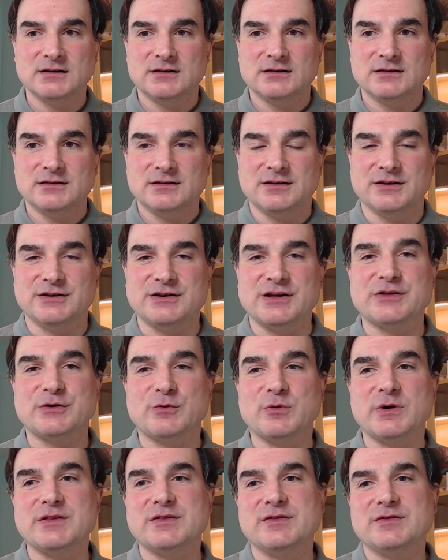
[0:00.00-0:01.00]
Another
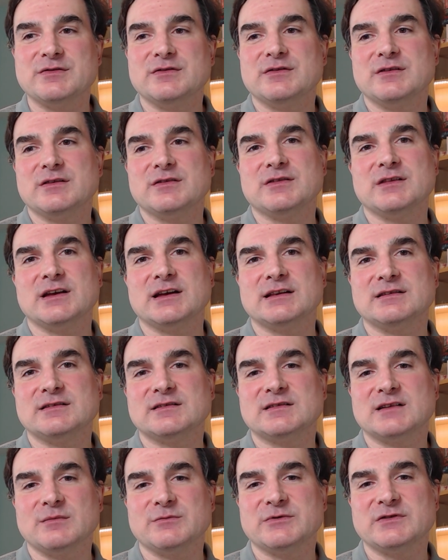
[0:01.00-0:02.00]
one that
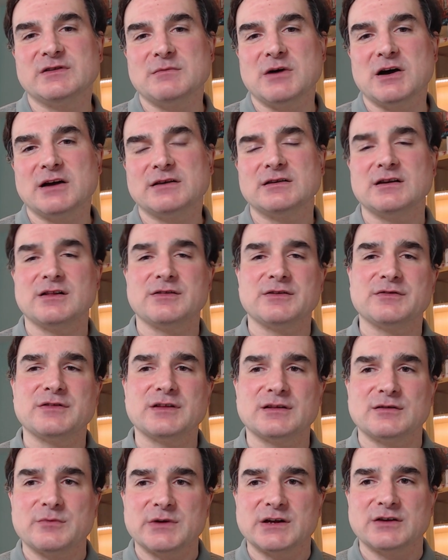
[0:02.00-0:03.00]
comes to mind, another thing
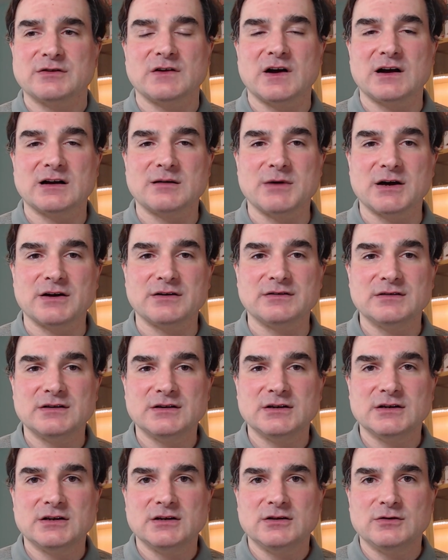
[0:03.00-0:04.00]
that we could talk about
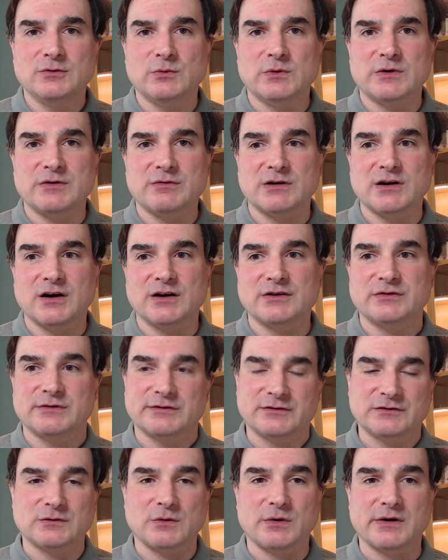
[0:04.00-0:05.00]
with regard to a
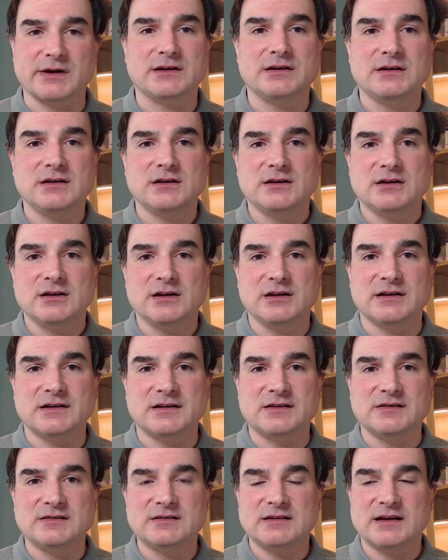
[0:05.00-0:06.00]
story
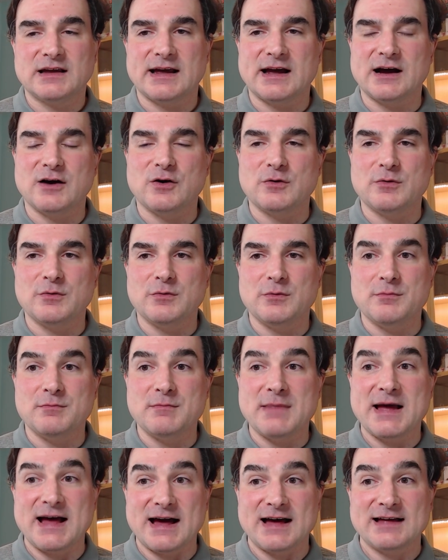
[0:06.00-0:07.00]
is how
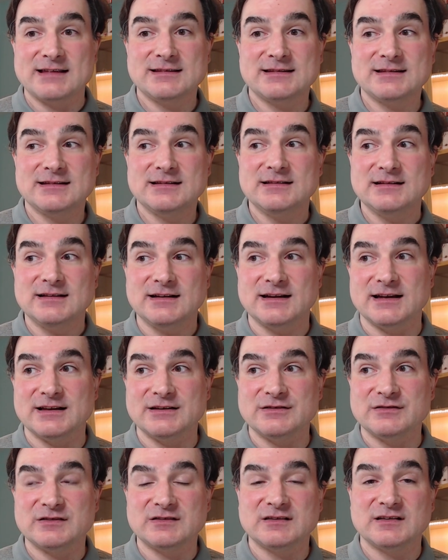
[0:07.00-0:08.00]
math
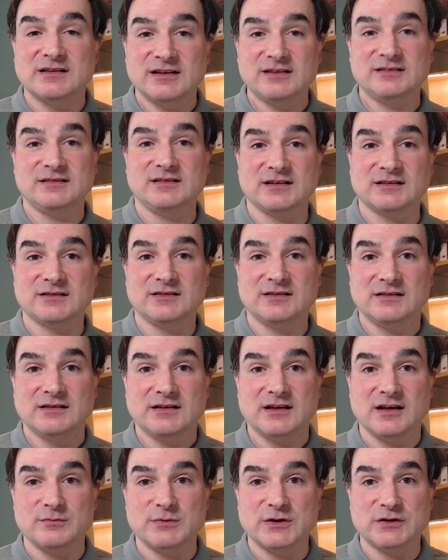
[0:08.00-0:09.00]
and statistics
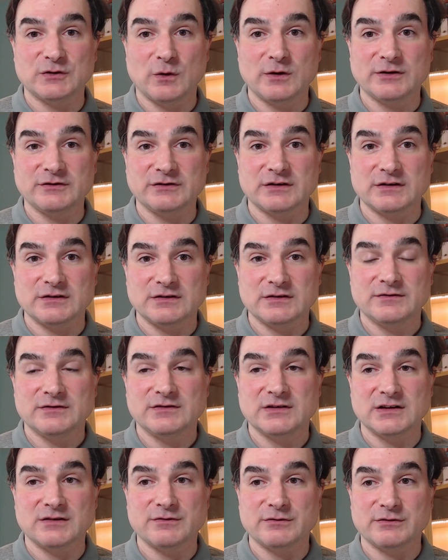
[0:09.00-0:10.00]
can be tortured to
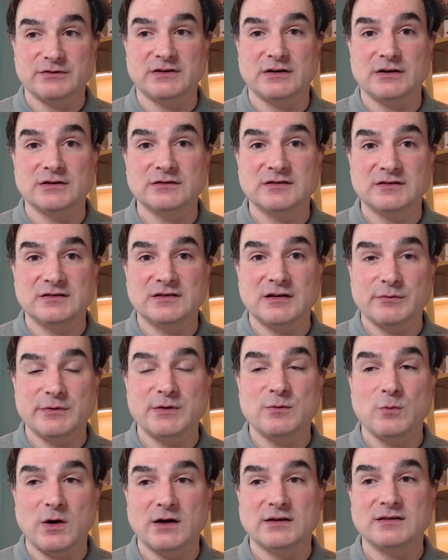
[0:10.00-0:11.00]
give results that we
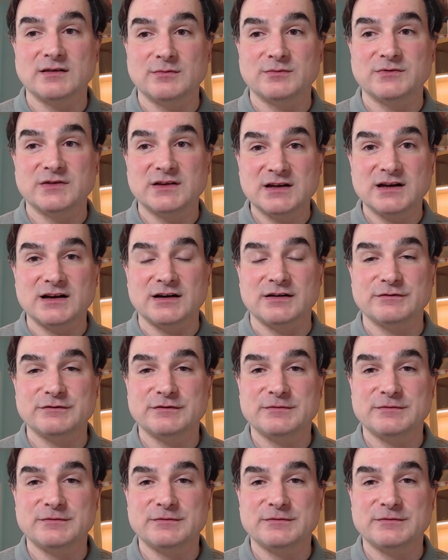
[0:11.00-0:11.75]
want them to give.